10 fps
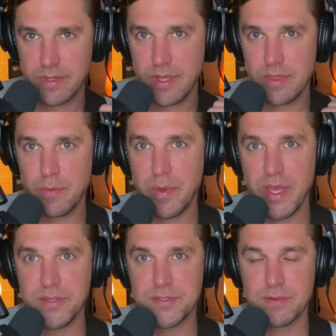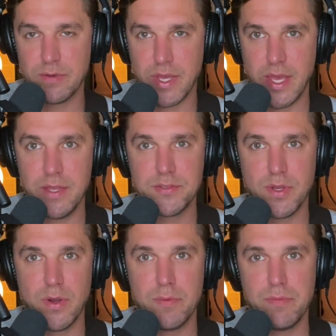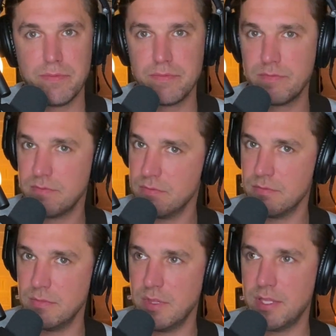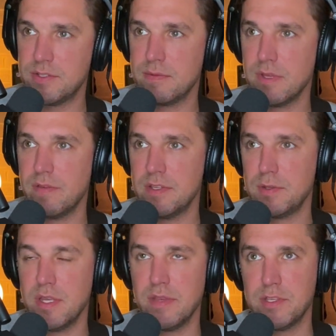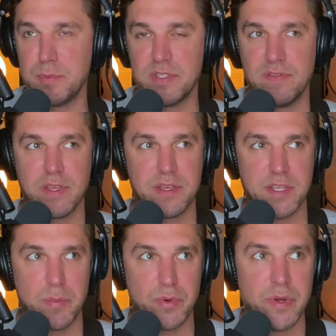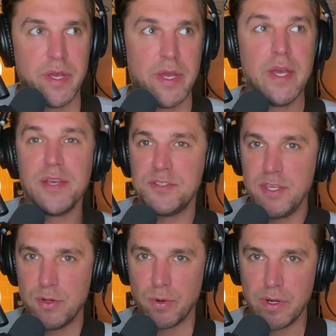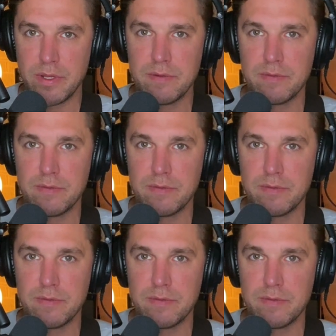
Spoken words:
in the bass. Okay, so let's give a specific example. C chord.